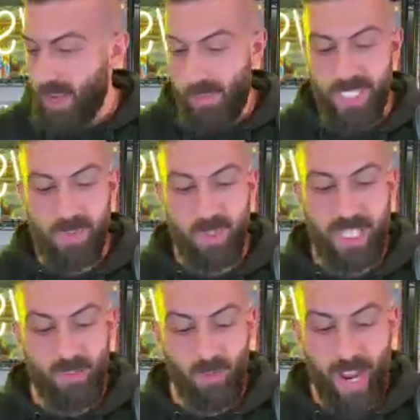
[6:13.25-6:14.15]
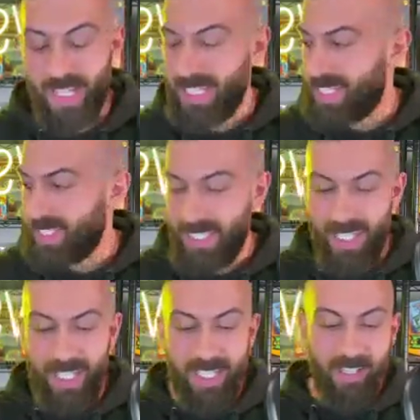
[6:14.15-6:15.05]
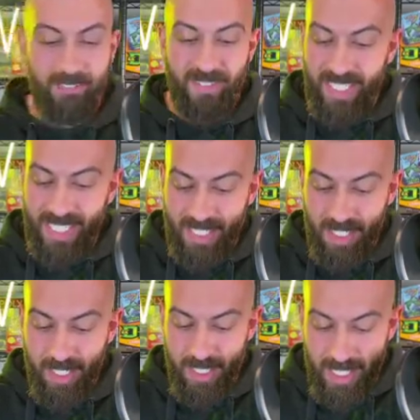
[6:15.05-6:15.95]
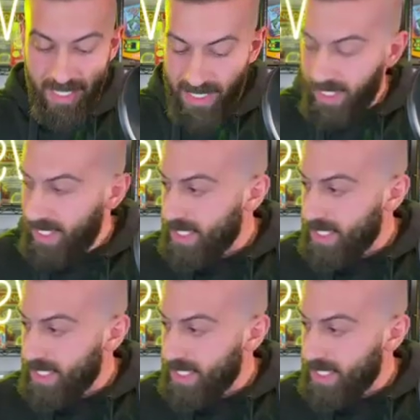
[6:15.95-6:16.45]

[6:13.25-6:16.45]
We just want to get right into the vintage goodness.